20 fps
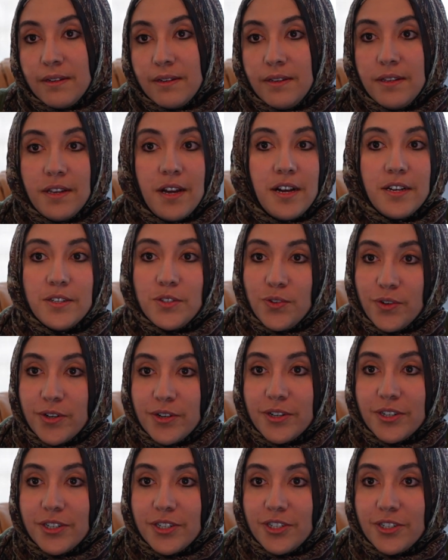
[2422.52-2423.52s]
not as
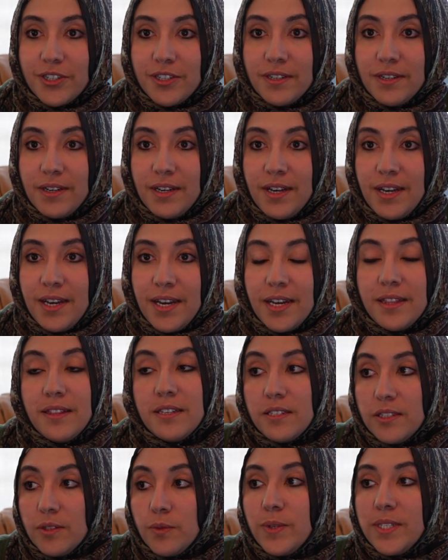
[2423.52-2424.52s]
nourished. And
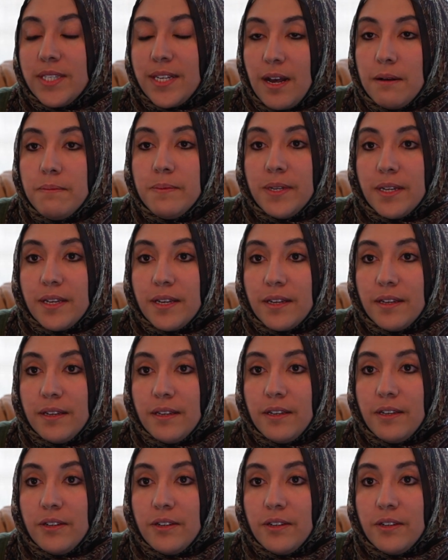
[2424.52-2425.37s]
this is what's happening.